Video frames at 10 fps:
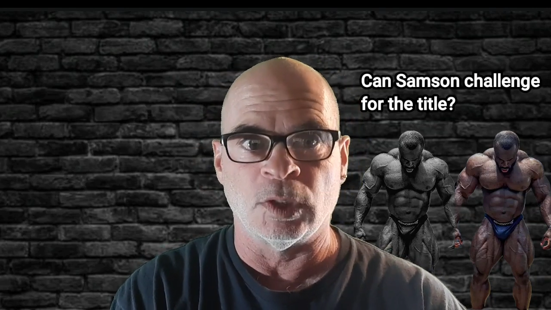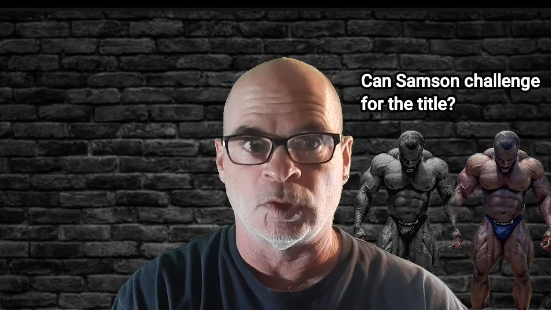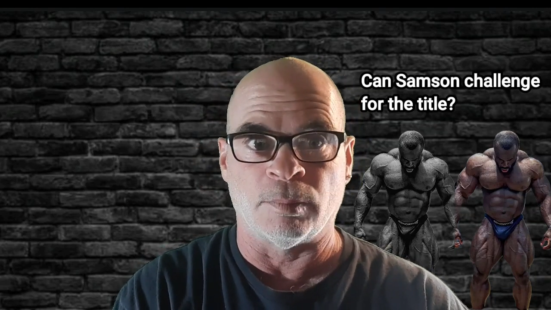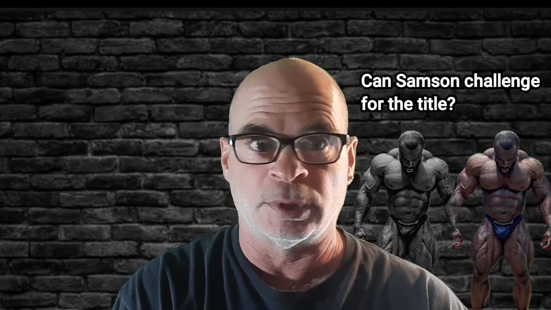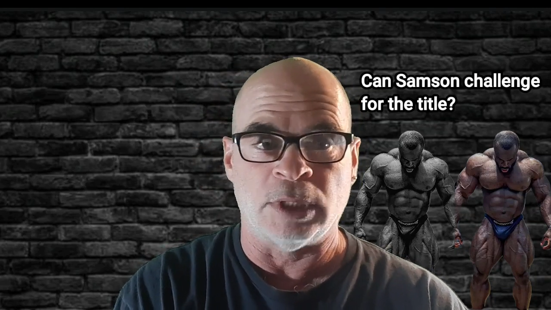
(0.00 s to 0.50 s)

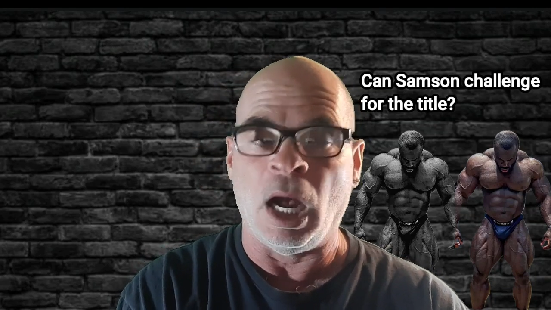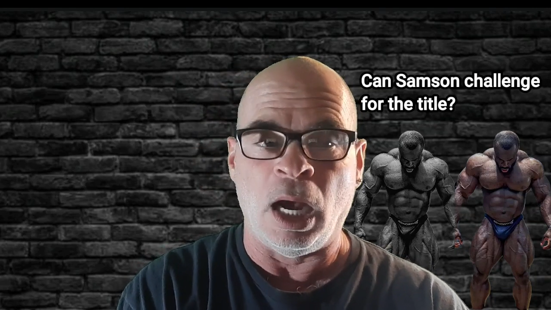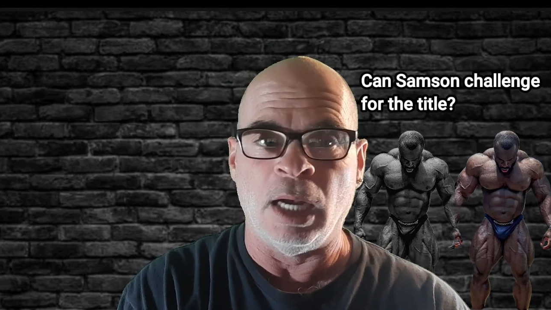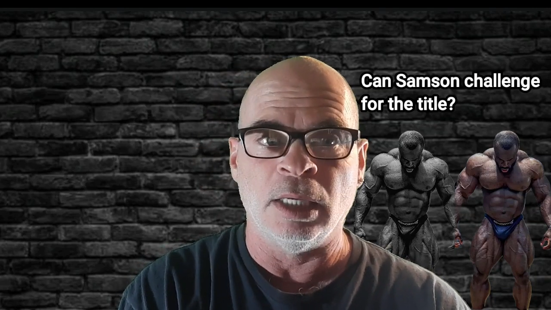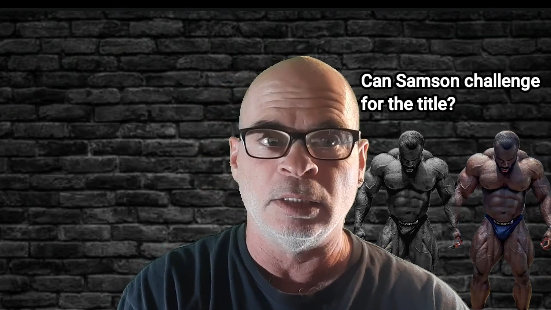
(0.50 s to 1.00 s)
some
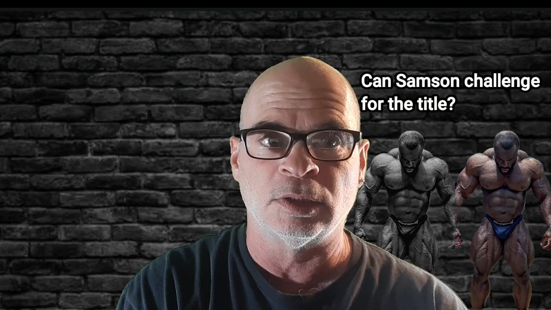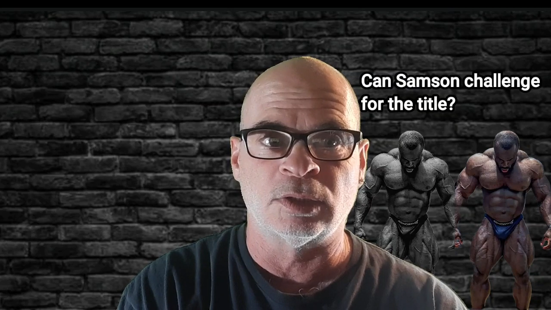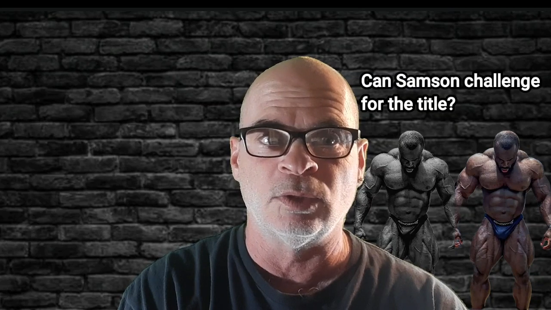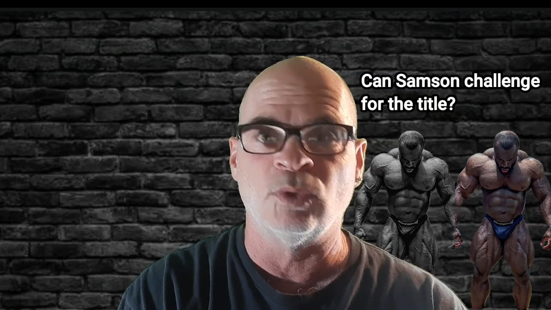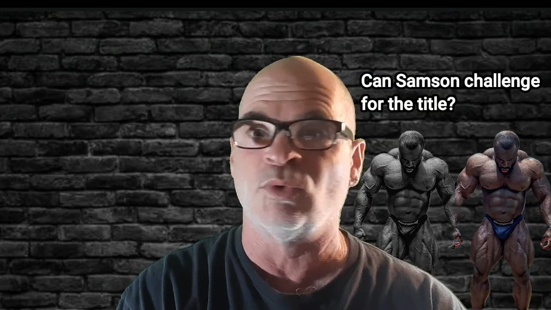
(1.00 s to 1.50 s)
size
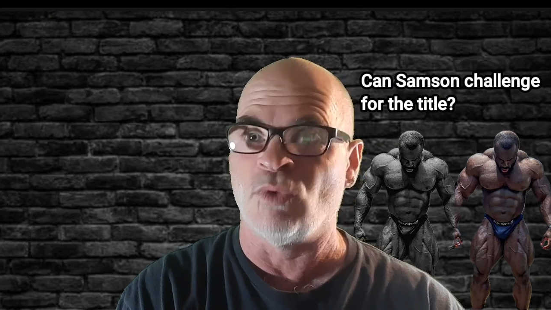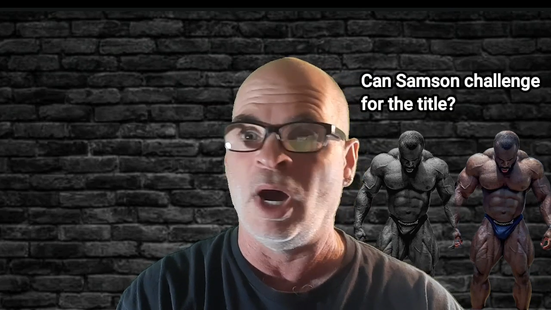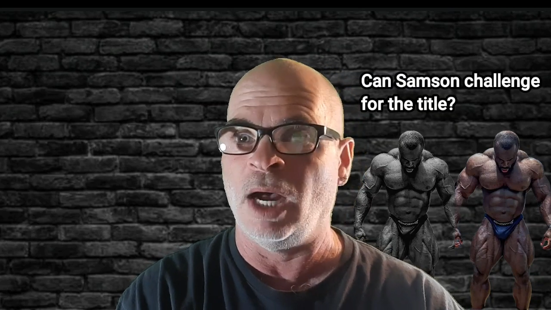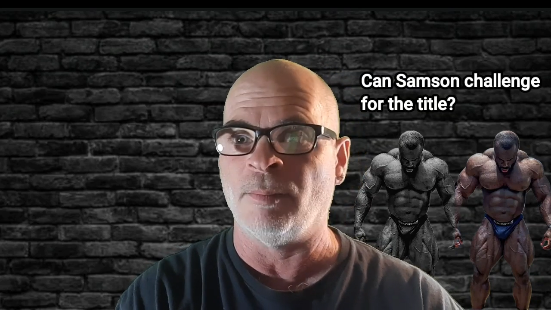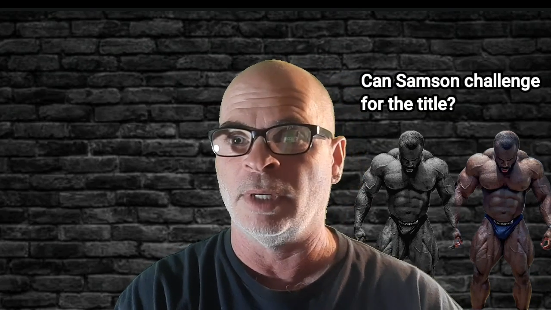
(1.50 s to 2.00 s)
to
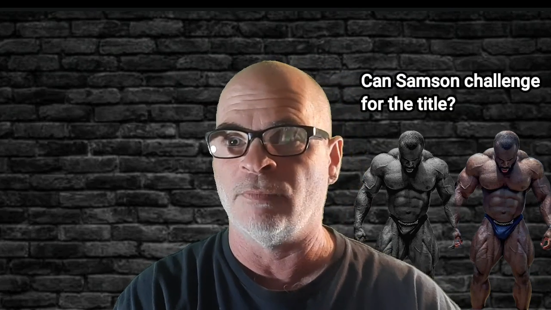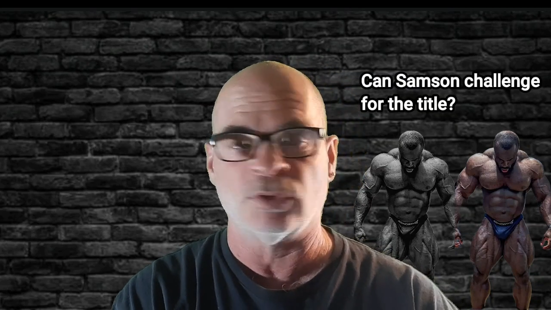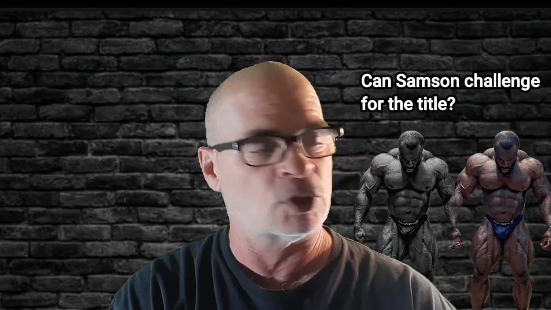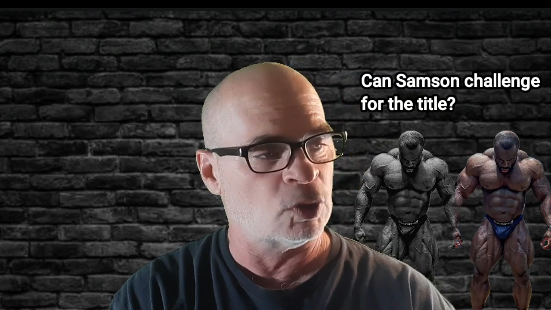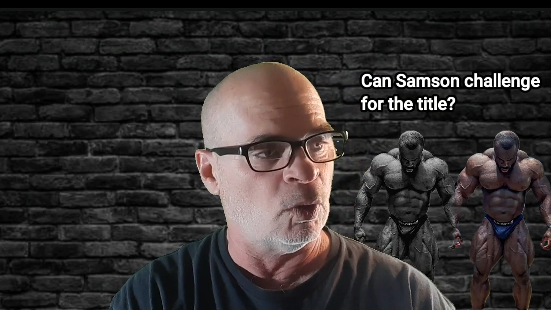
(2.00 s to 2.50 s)
Rami
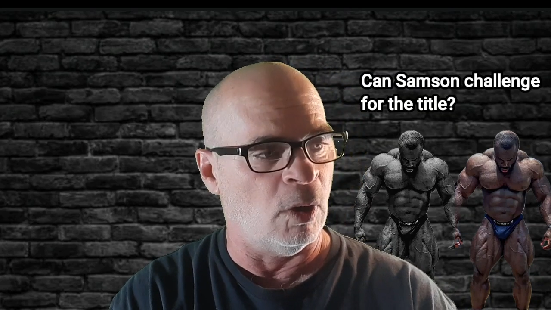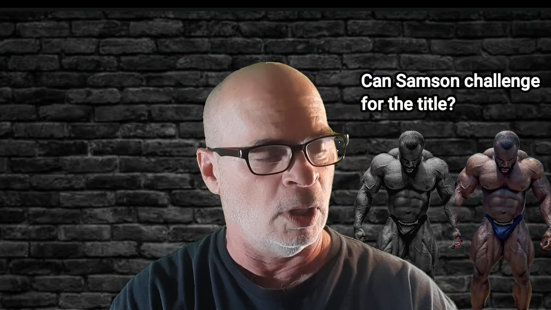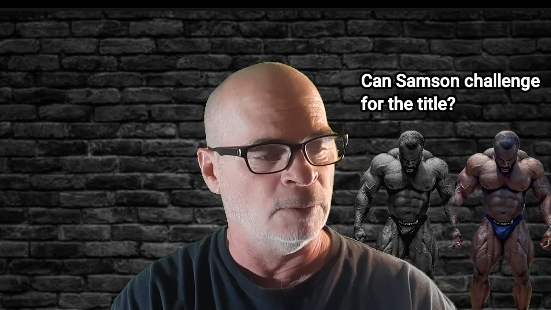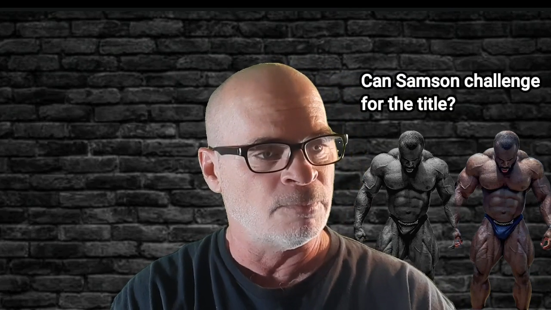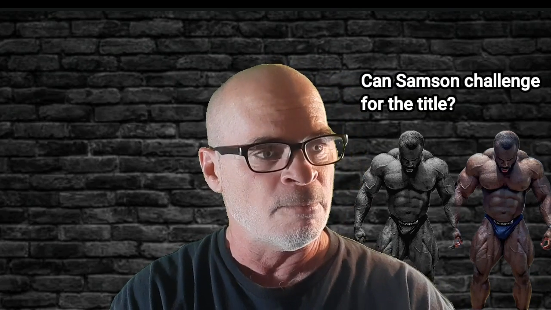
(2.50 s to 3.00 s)
for
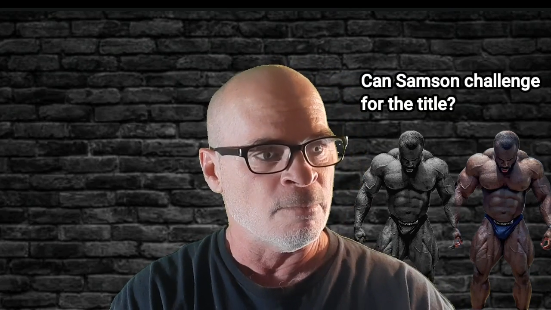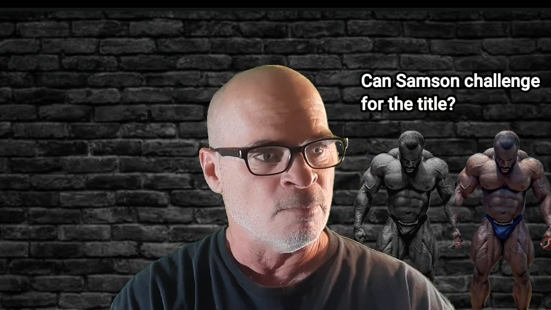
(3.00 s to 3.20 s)
sure,